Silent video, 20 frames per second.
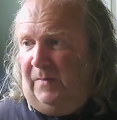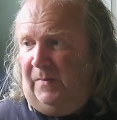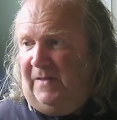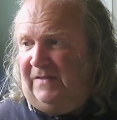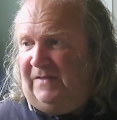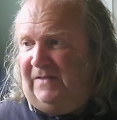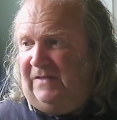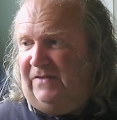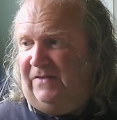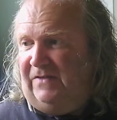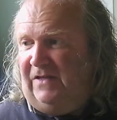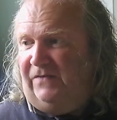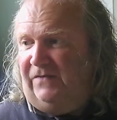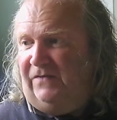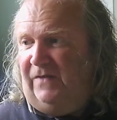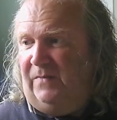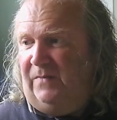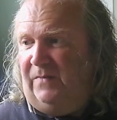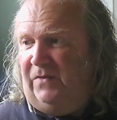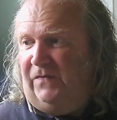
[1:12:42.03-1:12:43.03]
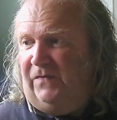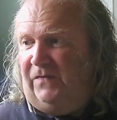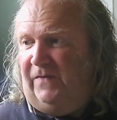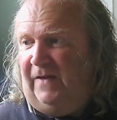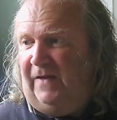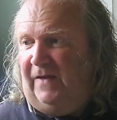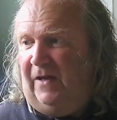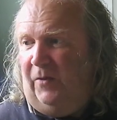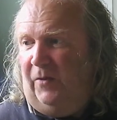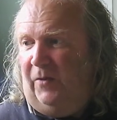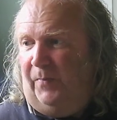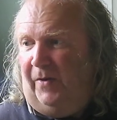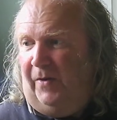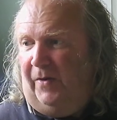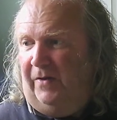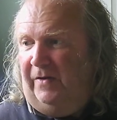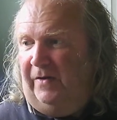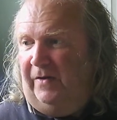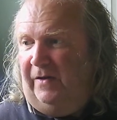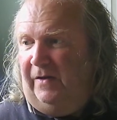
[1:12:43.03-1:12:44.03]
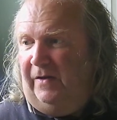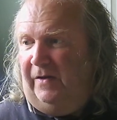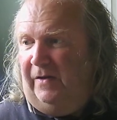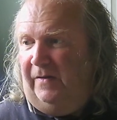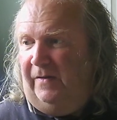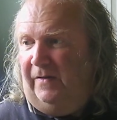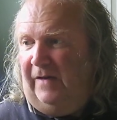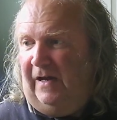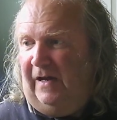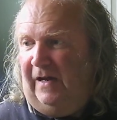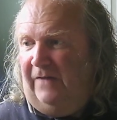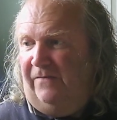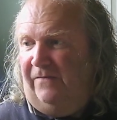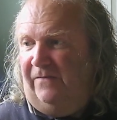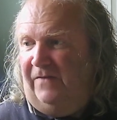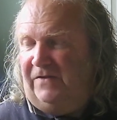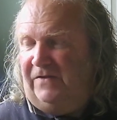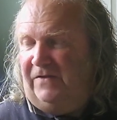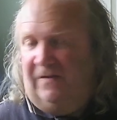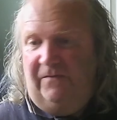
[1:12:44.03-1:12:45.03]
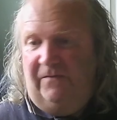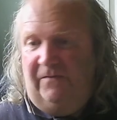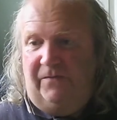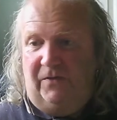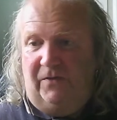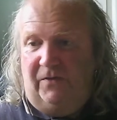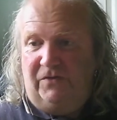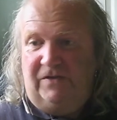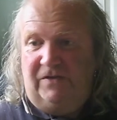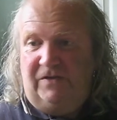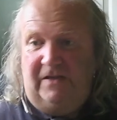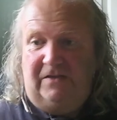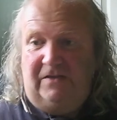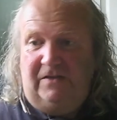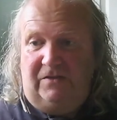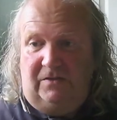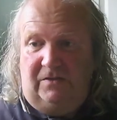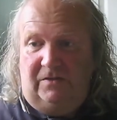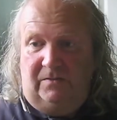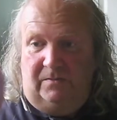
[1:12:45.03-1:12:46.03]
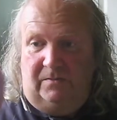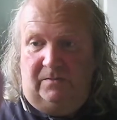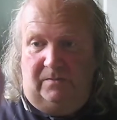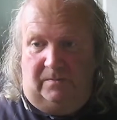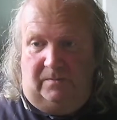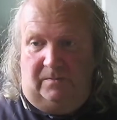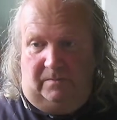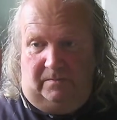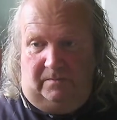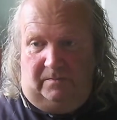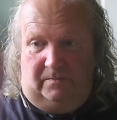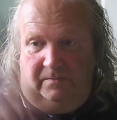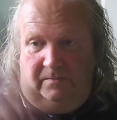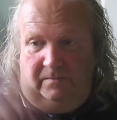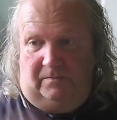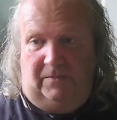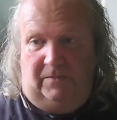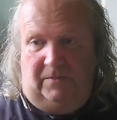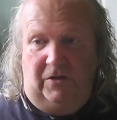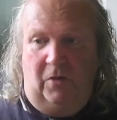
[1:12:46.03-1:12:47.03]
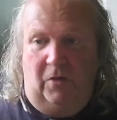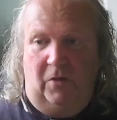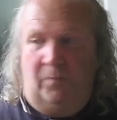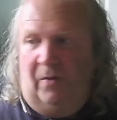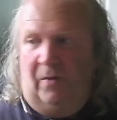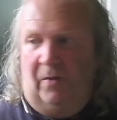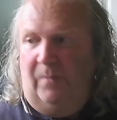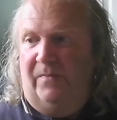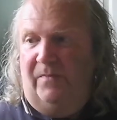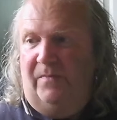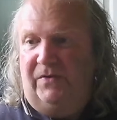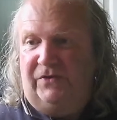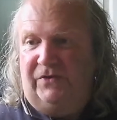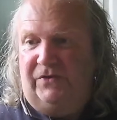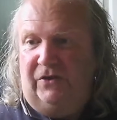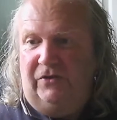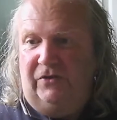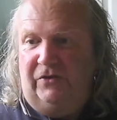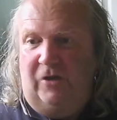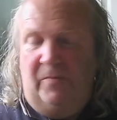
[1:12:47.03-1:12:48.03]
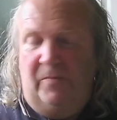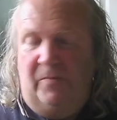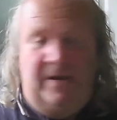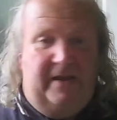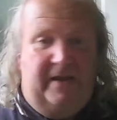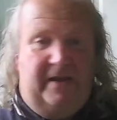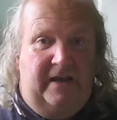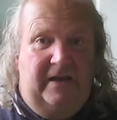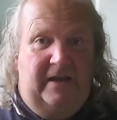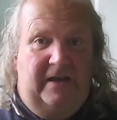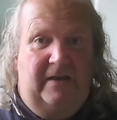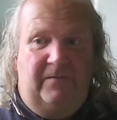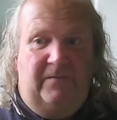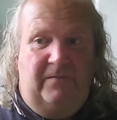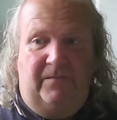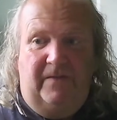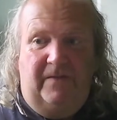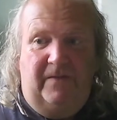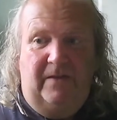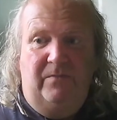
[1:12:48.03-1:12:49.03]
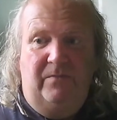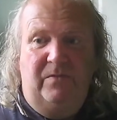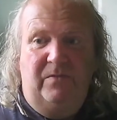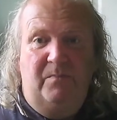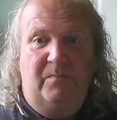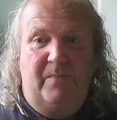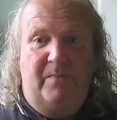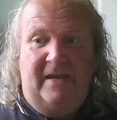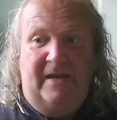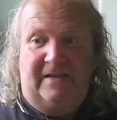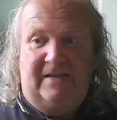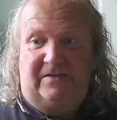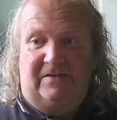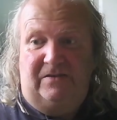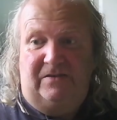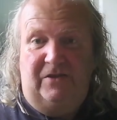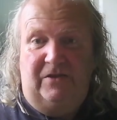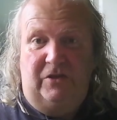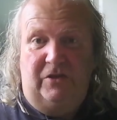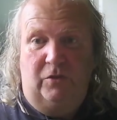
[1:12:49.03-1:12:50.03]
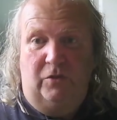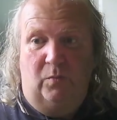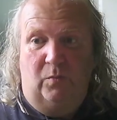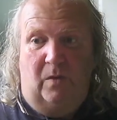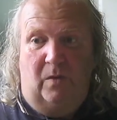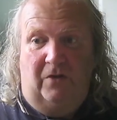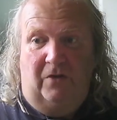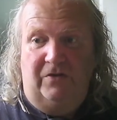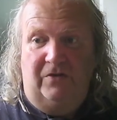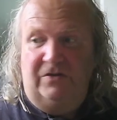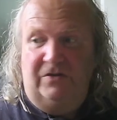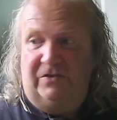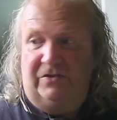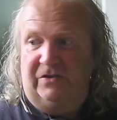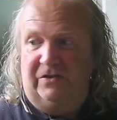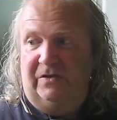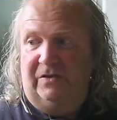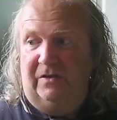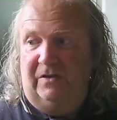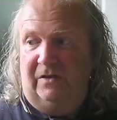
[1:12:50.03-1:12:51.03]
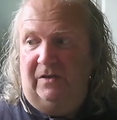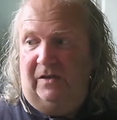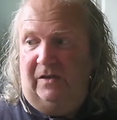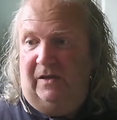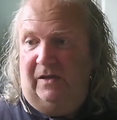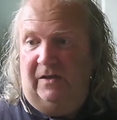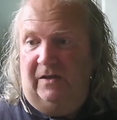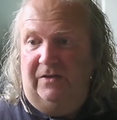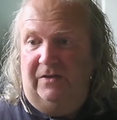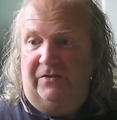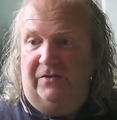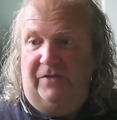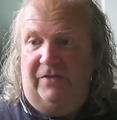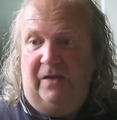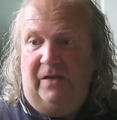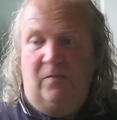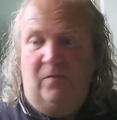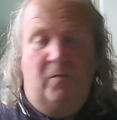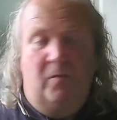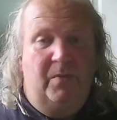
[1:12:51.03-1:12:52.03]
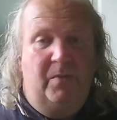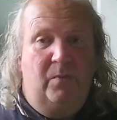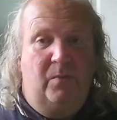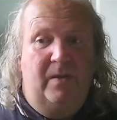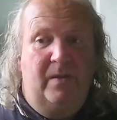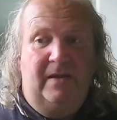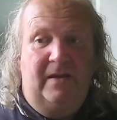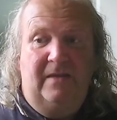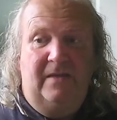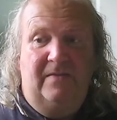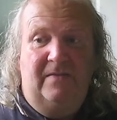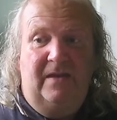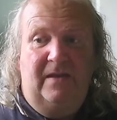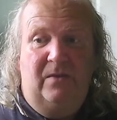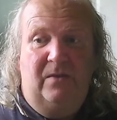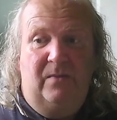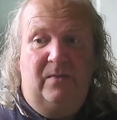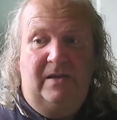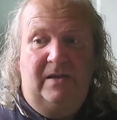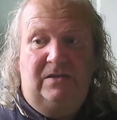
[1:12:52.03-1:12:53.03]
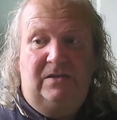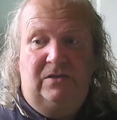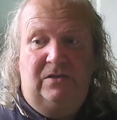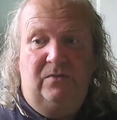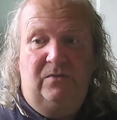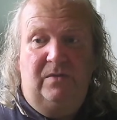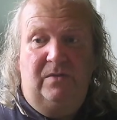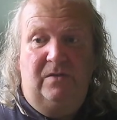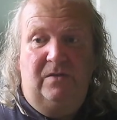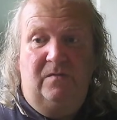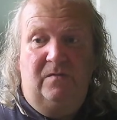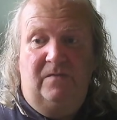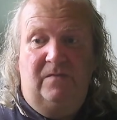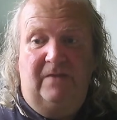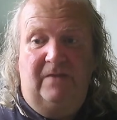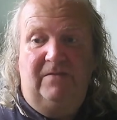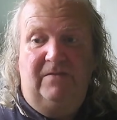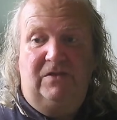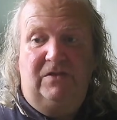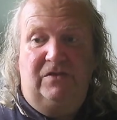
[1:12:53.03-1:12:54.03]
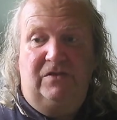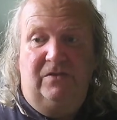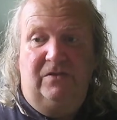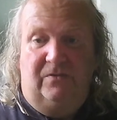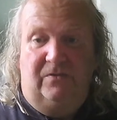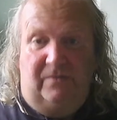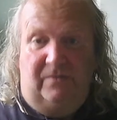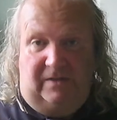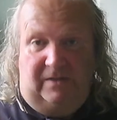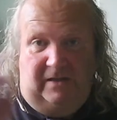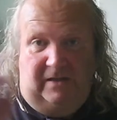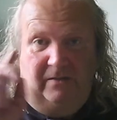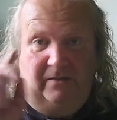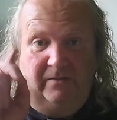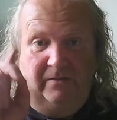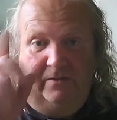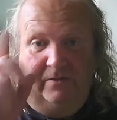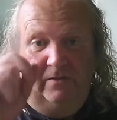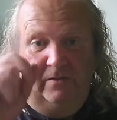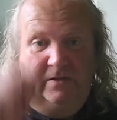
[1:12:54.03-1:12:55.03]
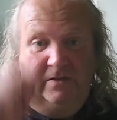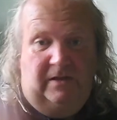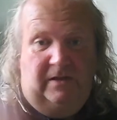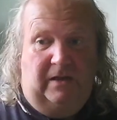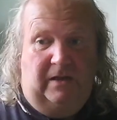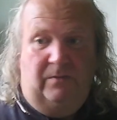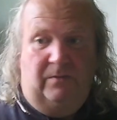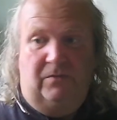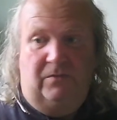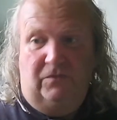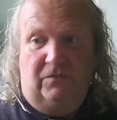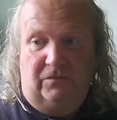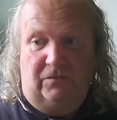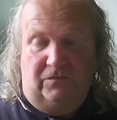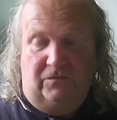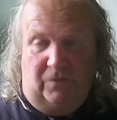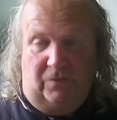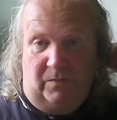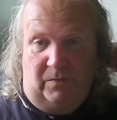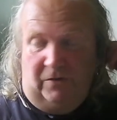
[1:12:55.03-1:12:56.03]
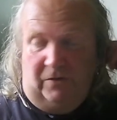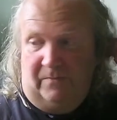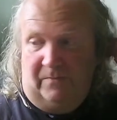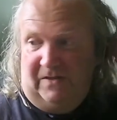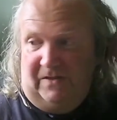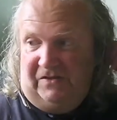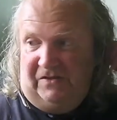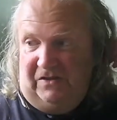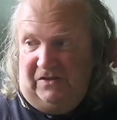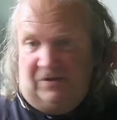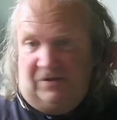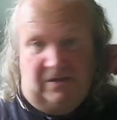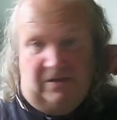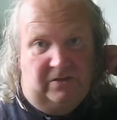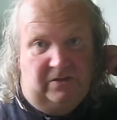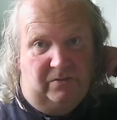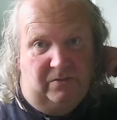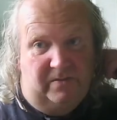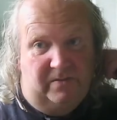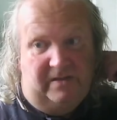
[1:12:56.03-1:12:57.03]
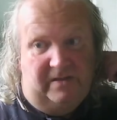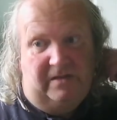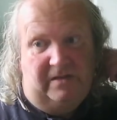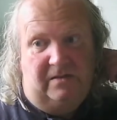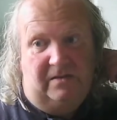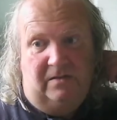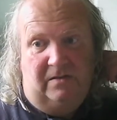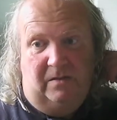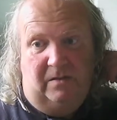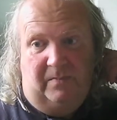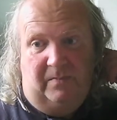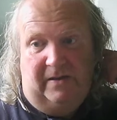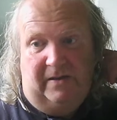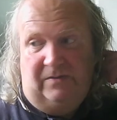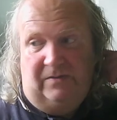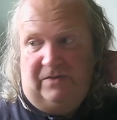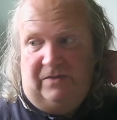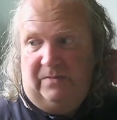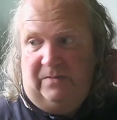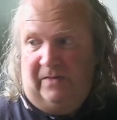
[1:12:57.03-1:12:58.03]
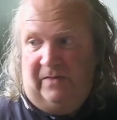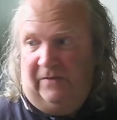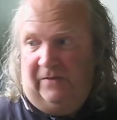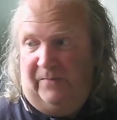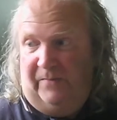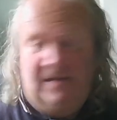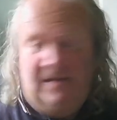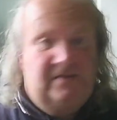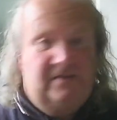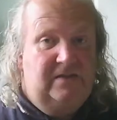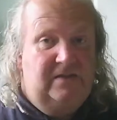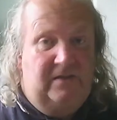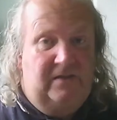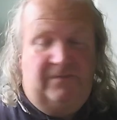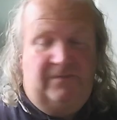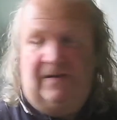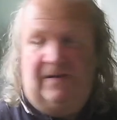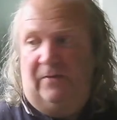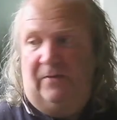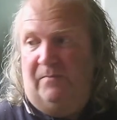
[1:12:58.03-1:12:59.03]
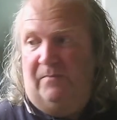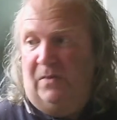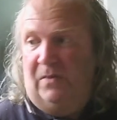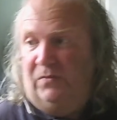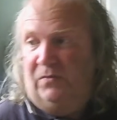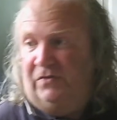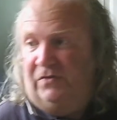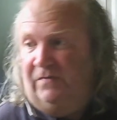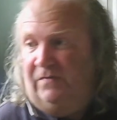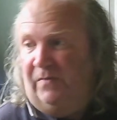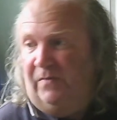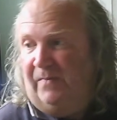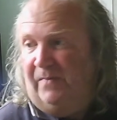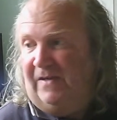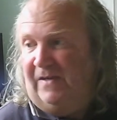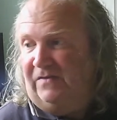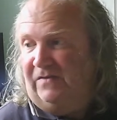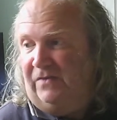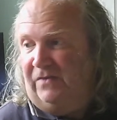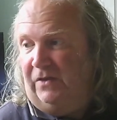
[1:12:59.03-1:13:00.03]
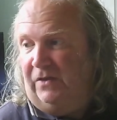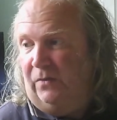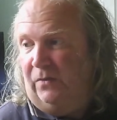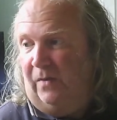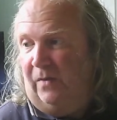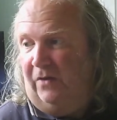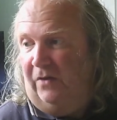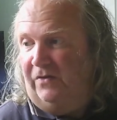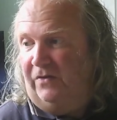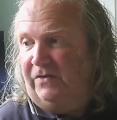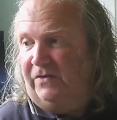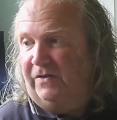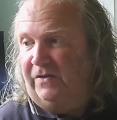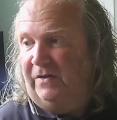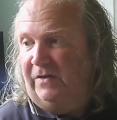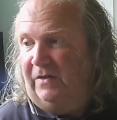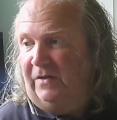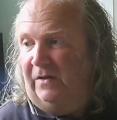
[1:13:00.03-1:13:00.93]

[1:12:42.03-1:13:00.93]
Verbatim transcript: Dominic says thanks very much for your help on uh, Ivory seven four six. No problem at all, Dominic. I have found the bits that you want, and they will be winging their way to you very soon. I will uh, I will drop you a message in the week about it, but I've basically found most of the bits that you want.